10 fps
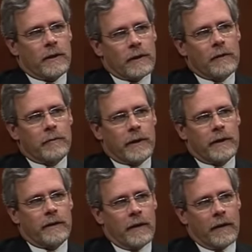a little
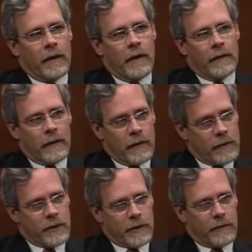bit on the
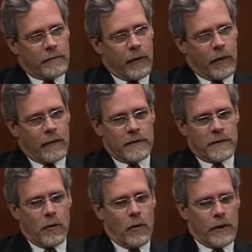energy part of this
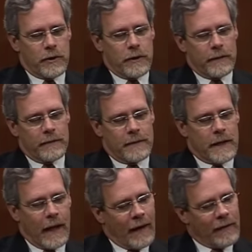equation.
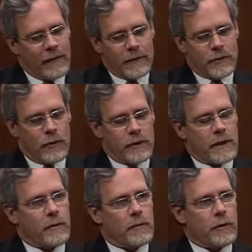See, I think George
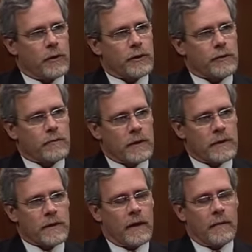W. Bush
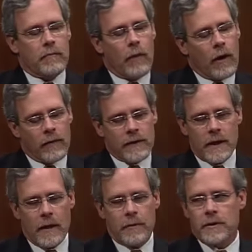missed a marvelous
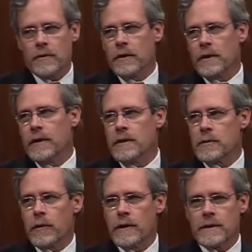opportunity in his
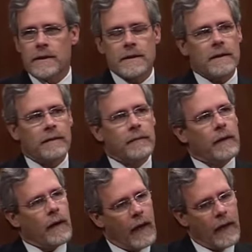presidency.
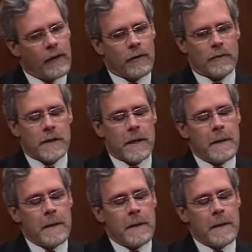Eight years.